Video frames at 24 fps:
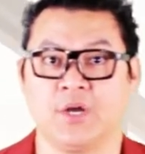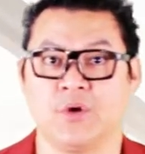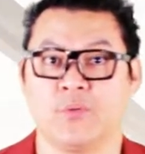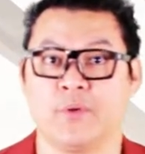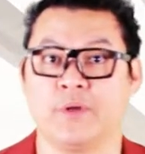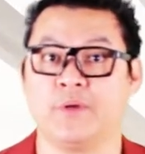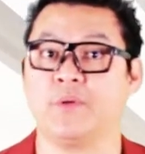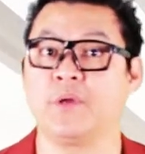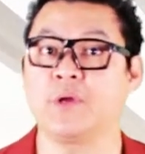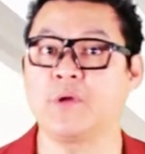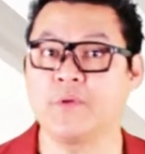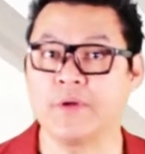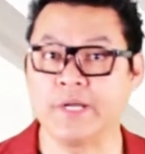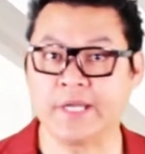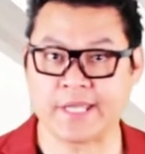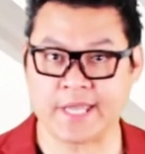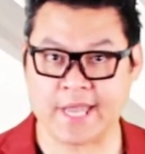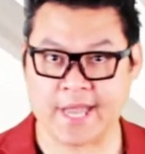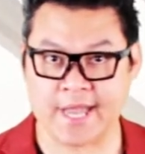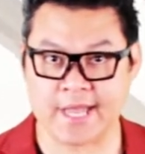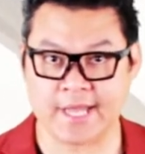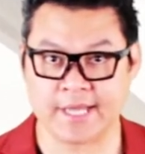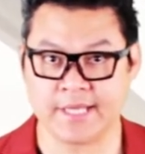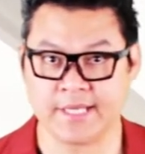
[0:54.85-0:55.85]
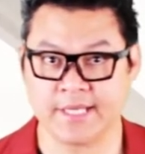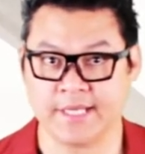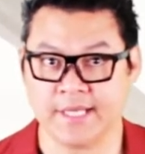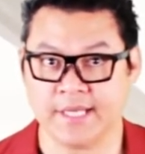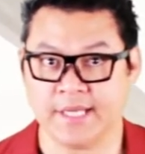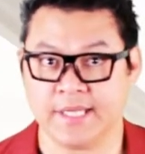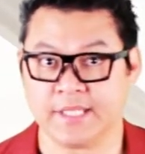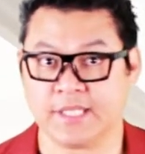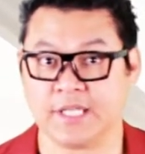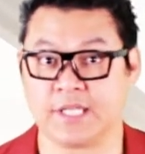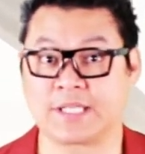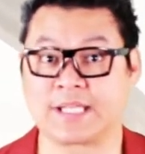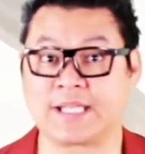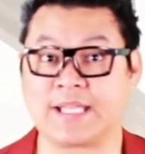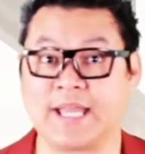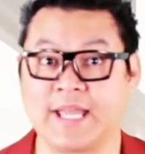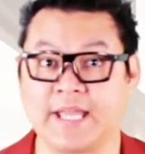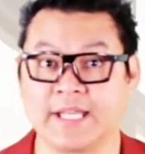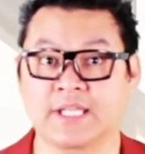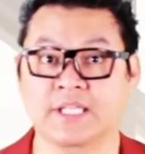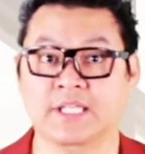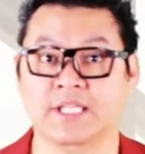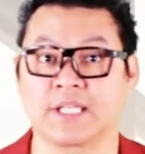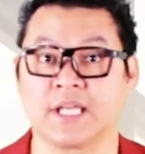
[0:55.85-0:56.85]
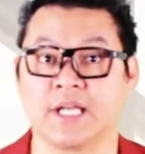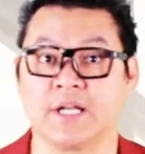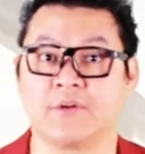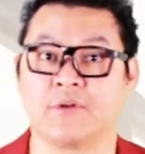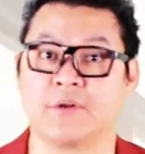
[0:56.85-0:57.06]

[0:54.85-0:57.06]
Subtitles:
When we were young, this lens